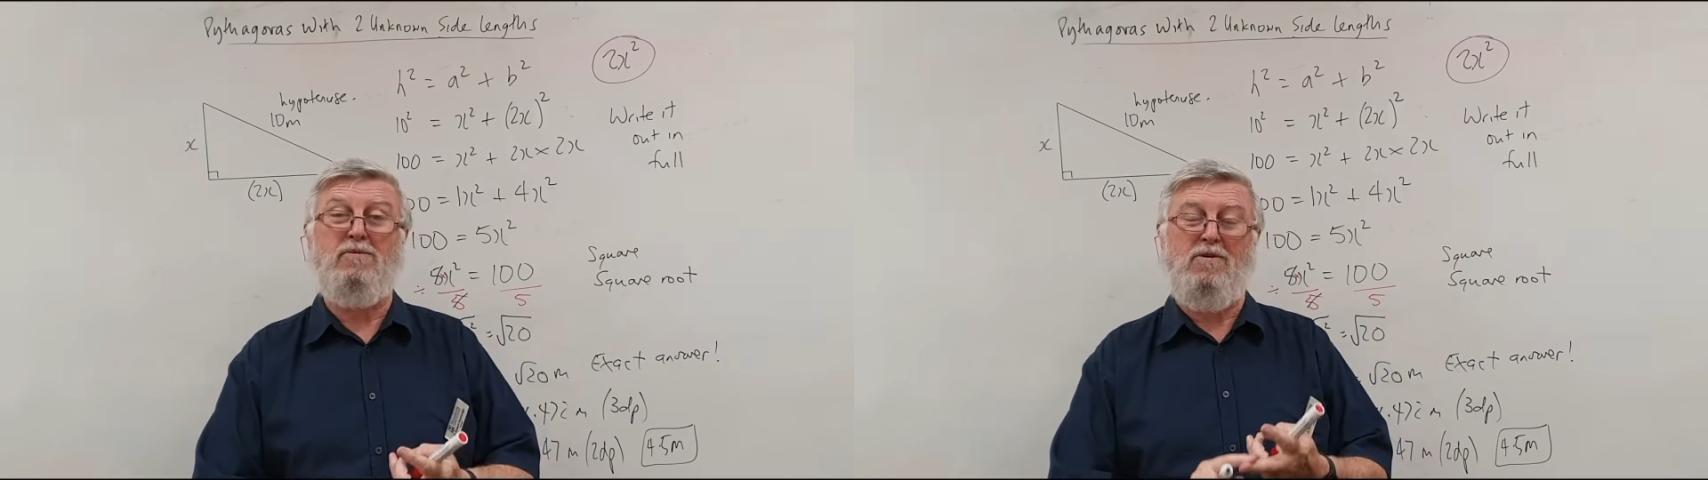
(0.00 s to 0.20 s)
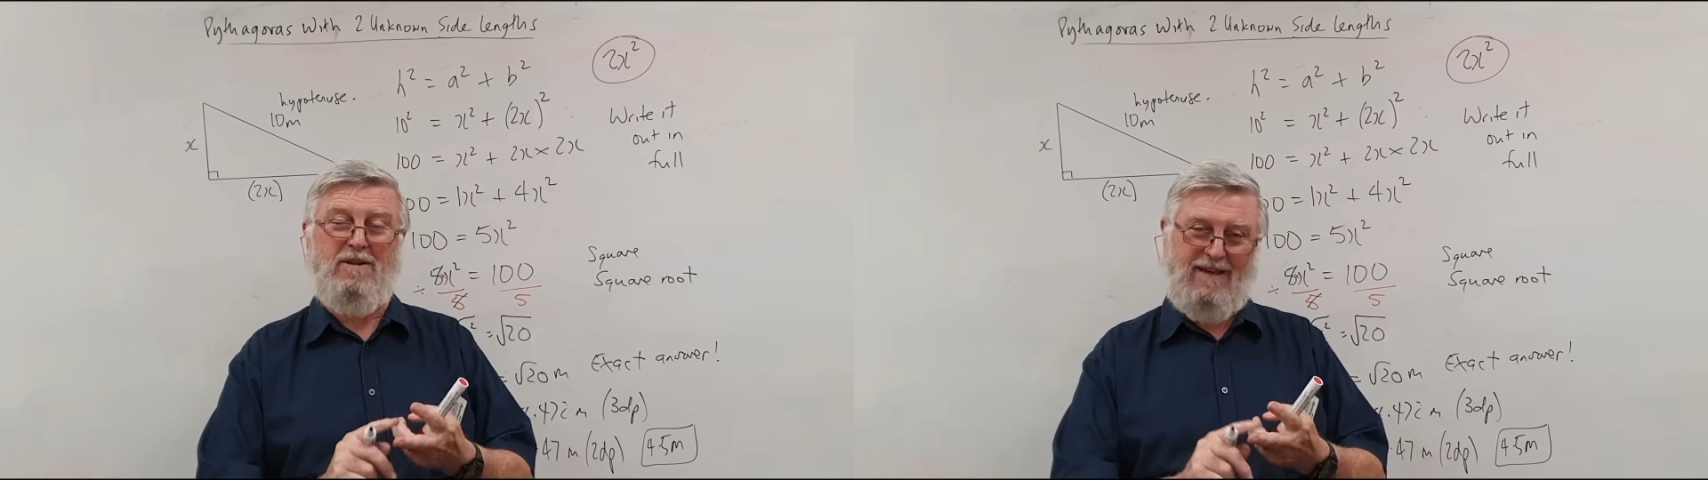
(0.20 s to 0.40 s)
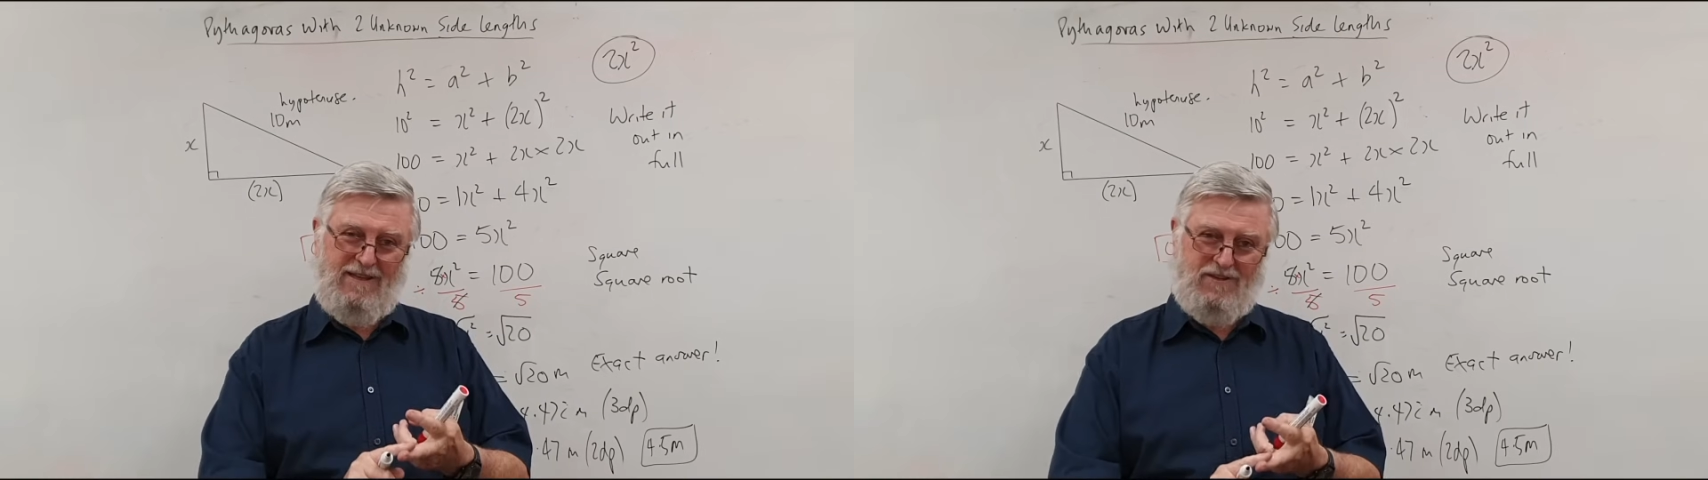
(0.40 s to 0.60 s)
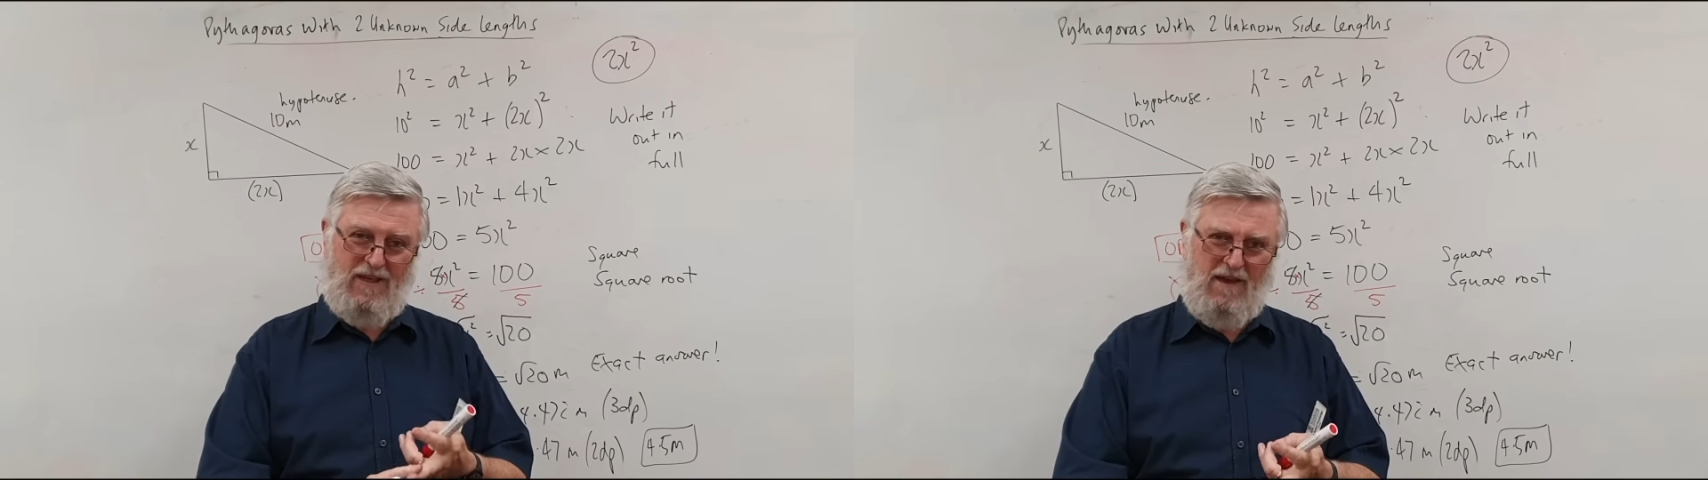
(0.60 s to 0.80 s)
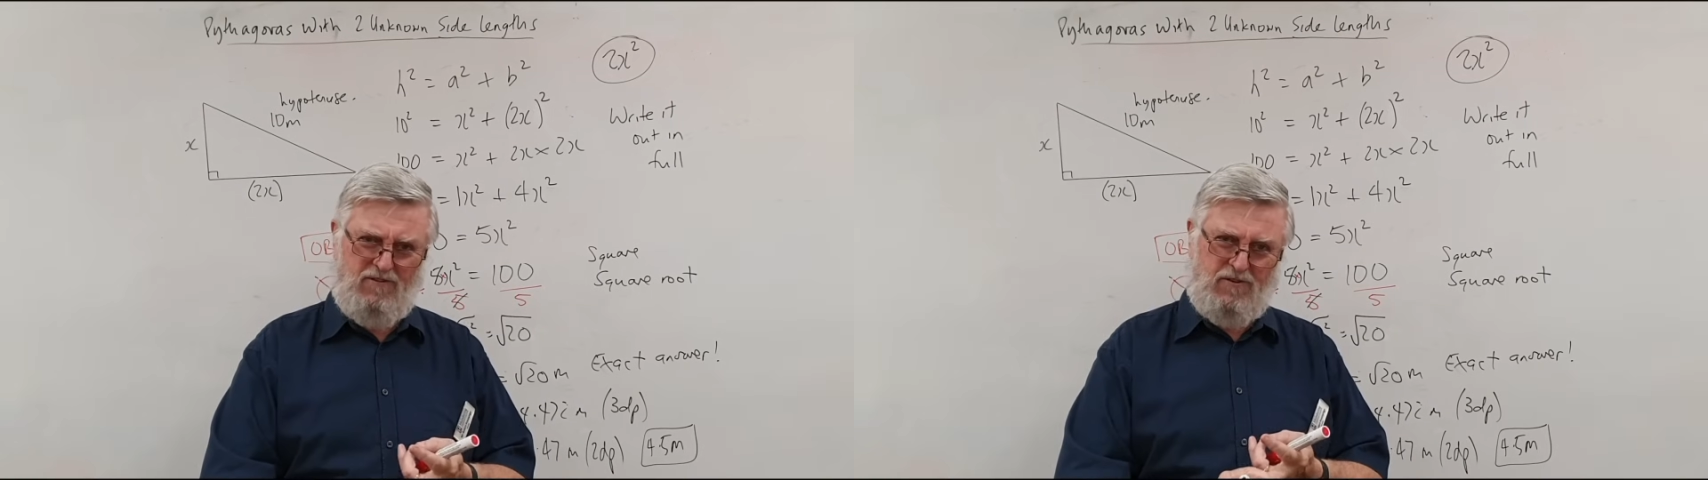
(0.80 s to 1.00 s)
I'm trying to get
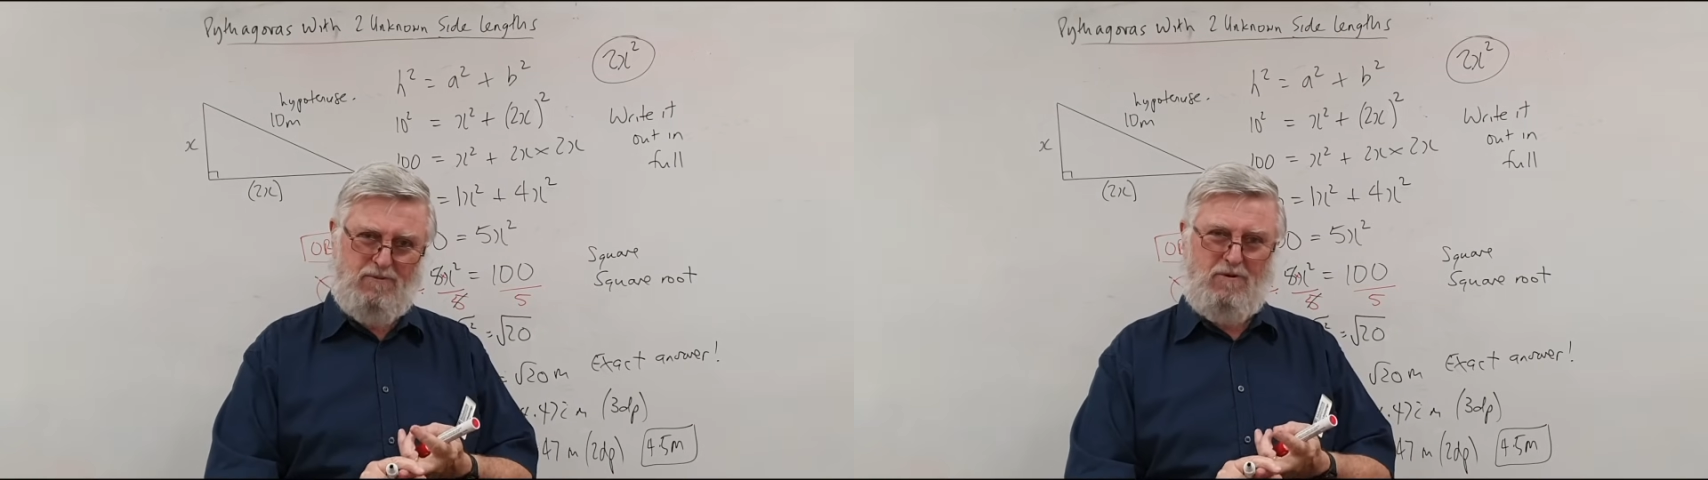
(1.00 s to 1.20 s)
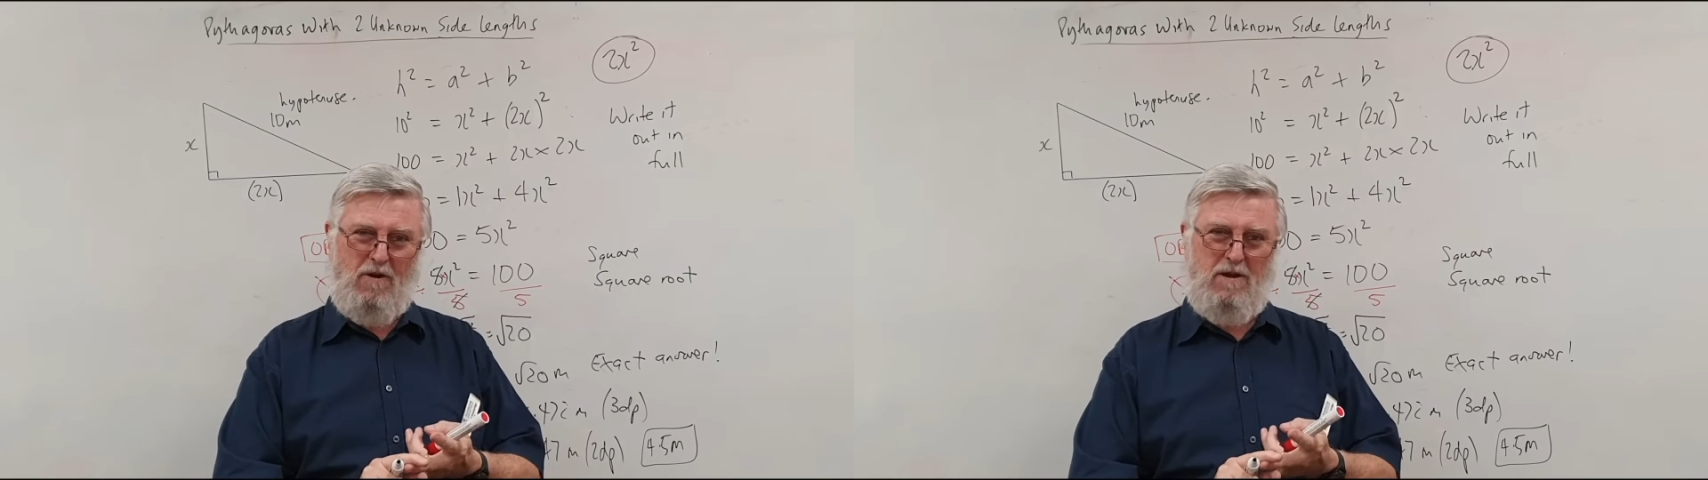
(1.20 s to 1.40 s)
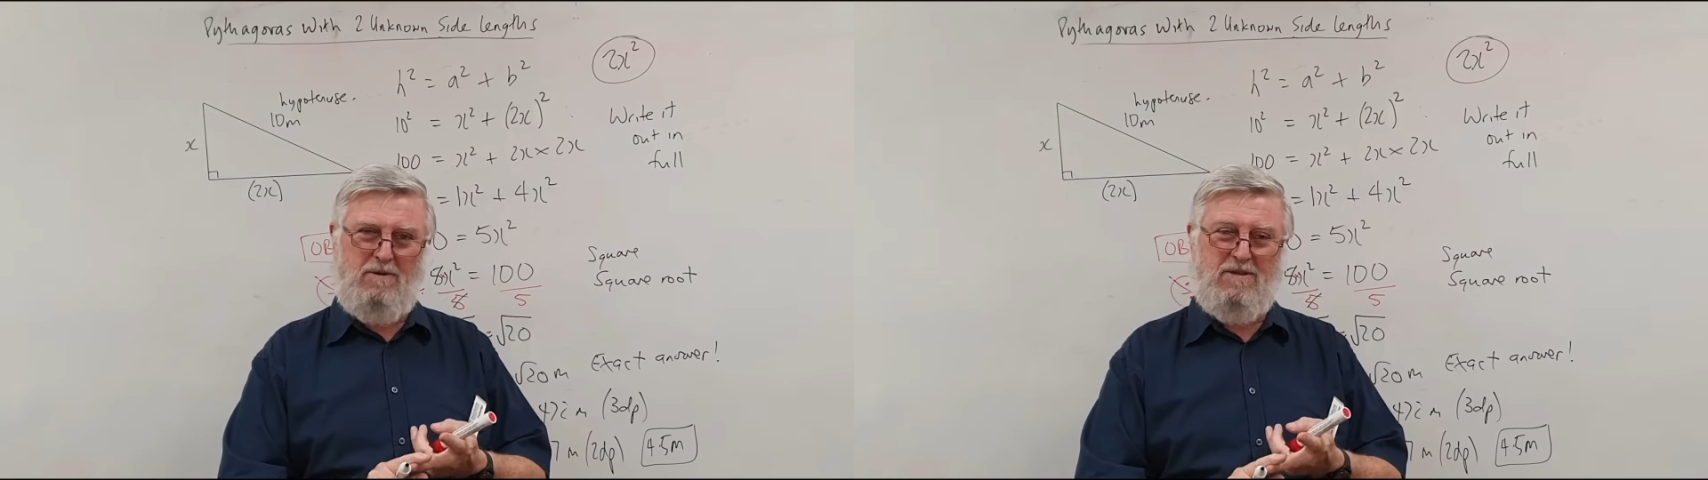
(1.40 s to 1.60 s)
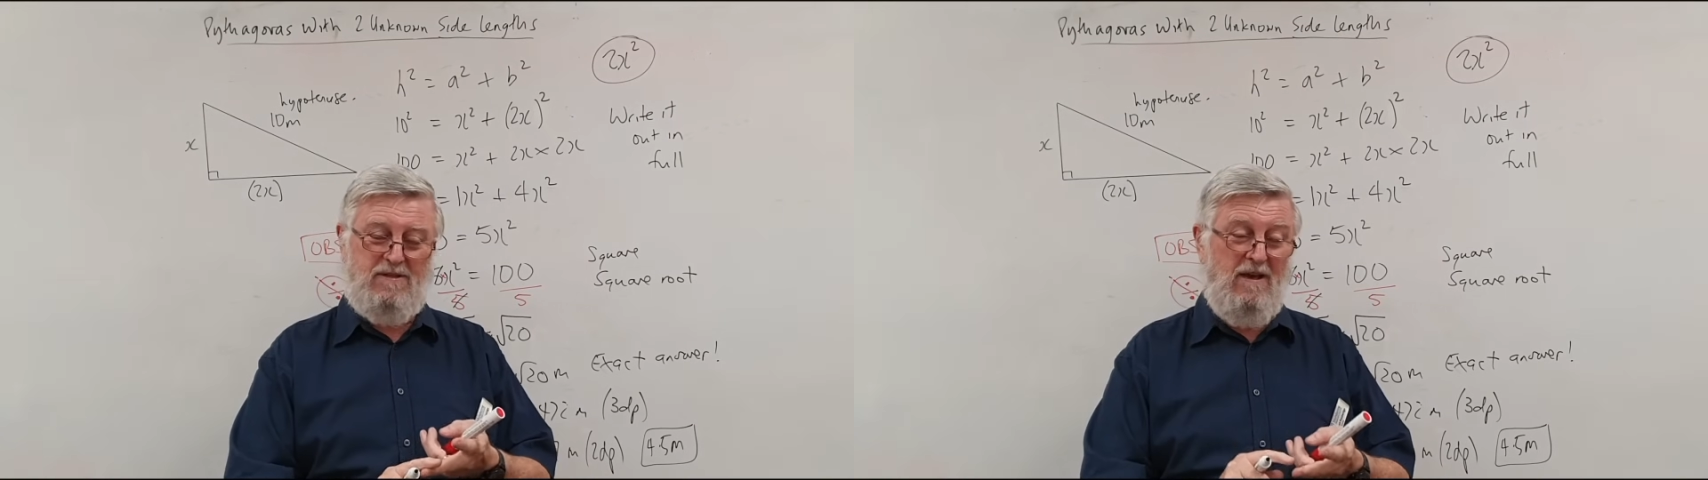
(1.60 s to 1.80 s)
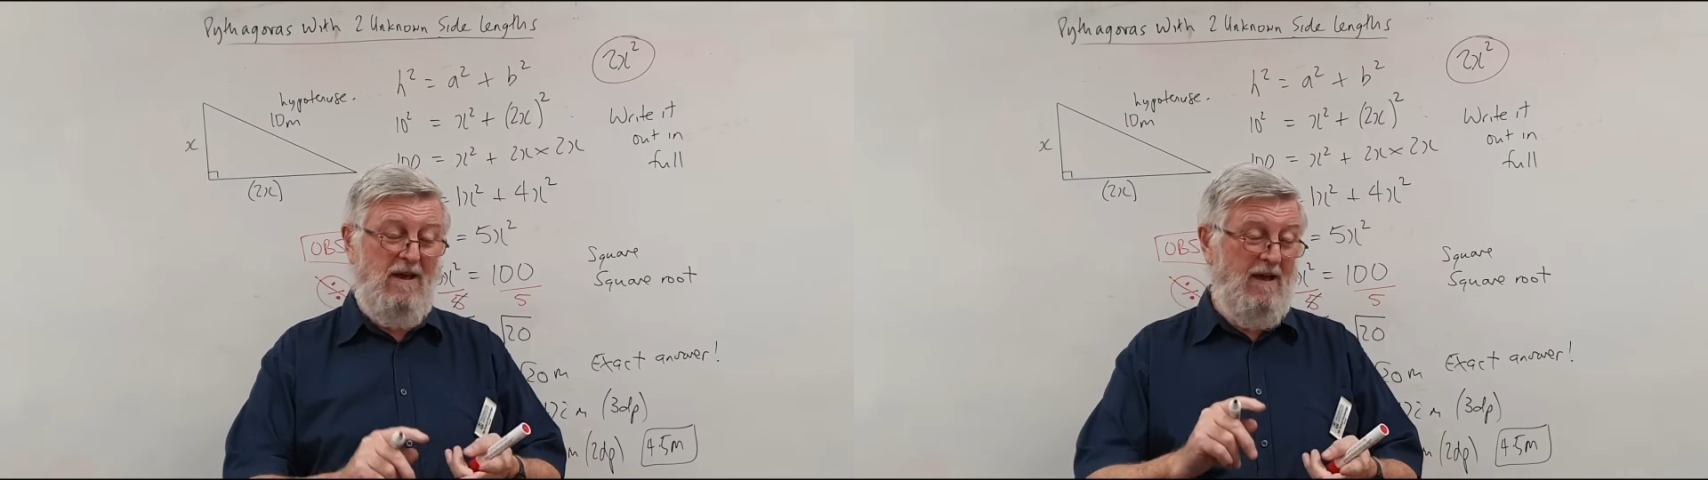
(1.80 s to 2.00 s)
1,000
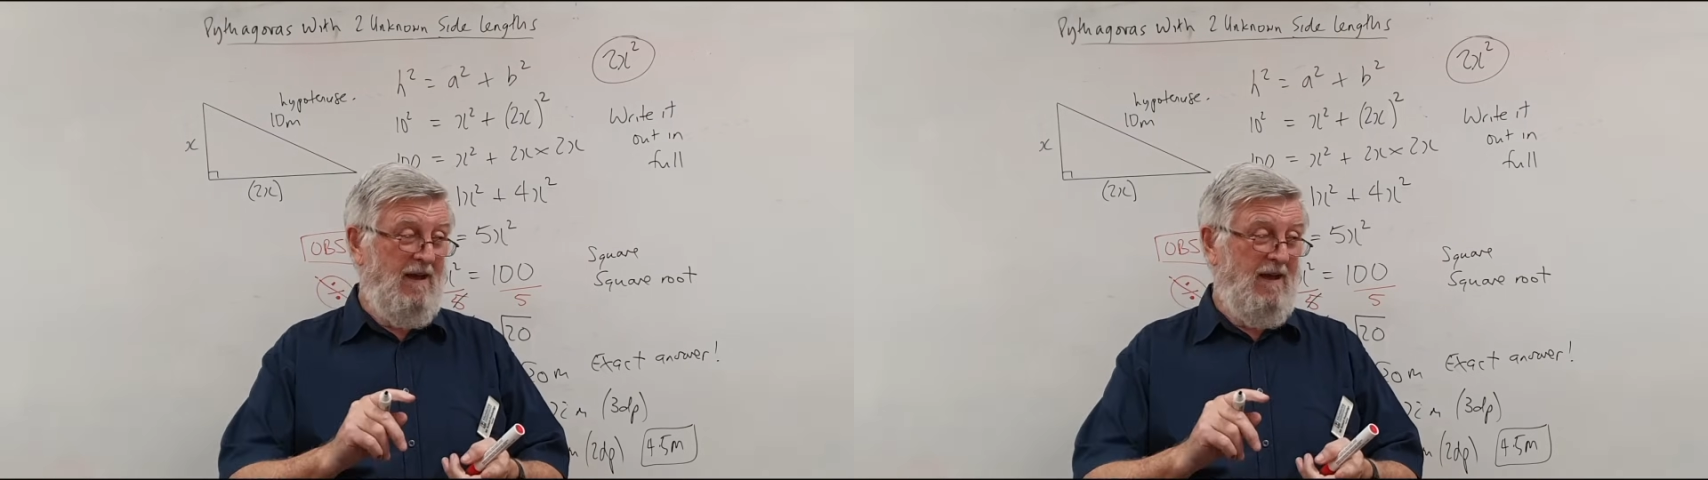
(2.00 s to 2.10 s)
subscribers.